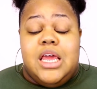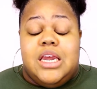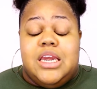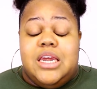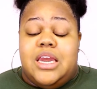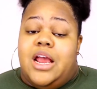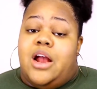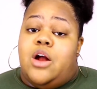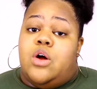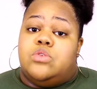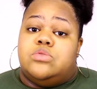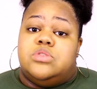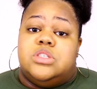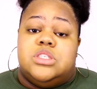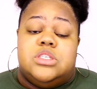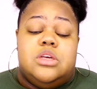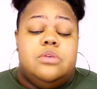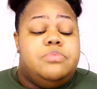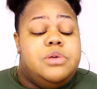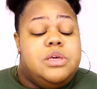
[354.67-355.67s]
Now,
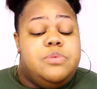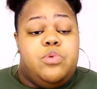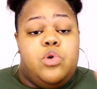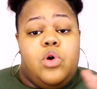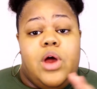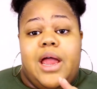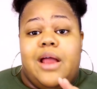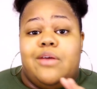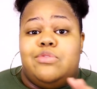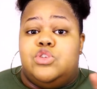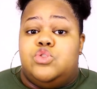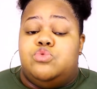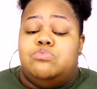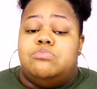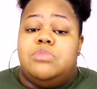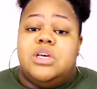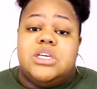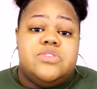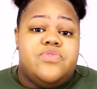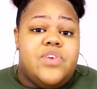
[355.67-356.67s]
some people have to
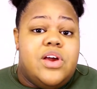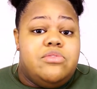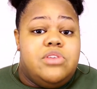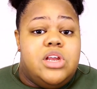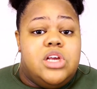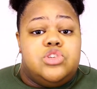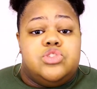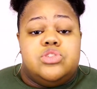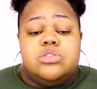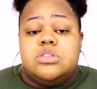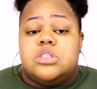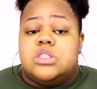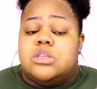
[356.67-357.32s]
mix foundations.